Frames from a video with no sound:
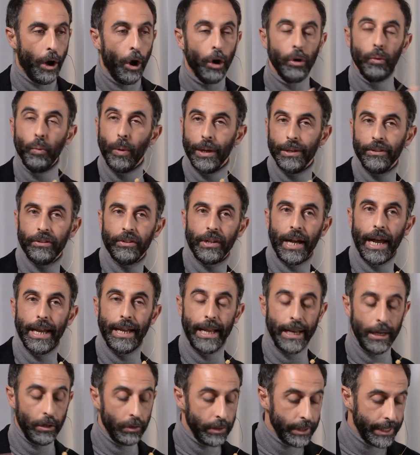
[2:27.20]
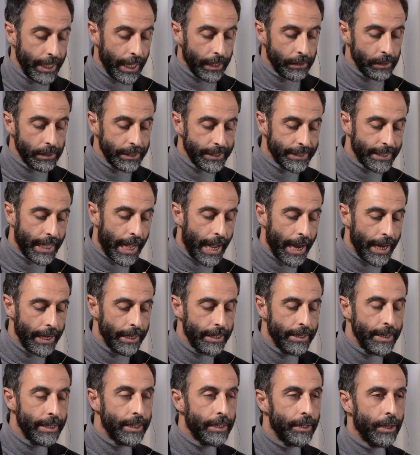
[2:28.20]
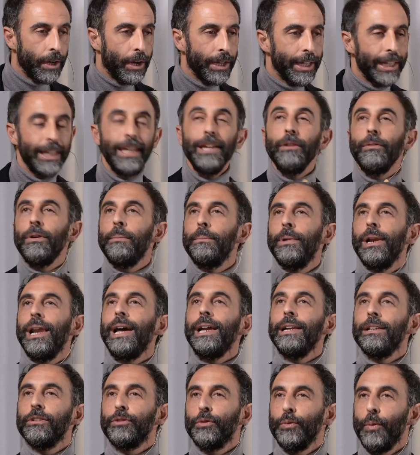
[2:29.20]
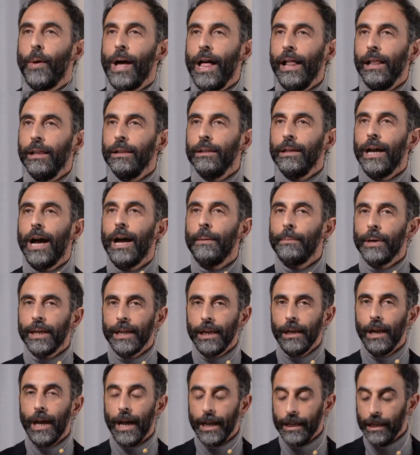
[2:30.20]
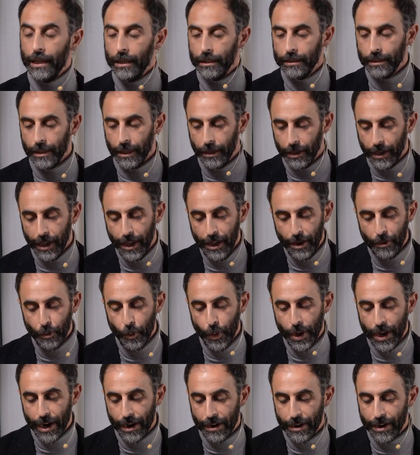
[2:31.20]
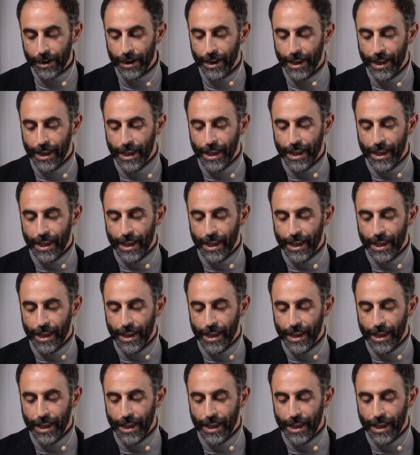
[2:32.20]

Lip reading: on one side. And on the other side, here in Milan as well, I'm a client. We are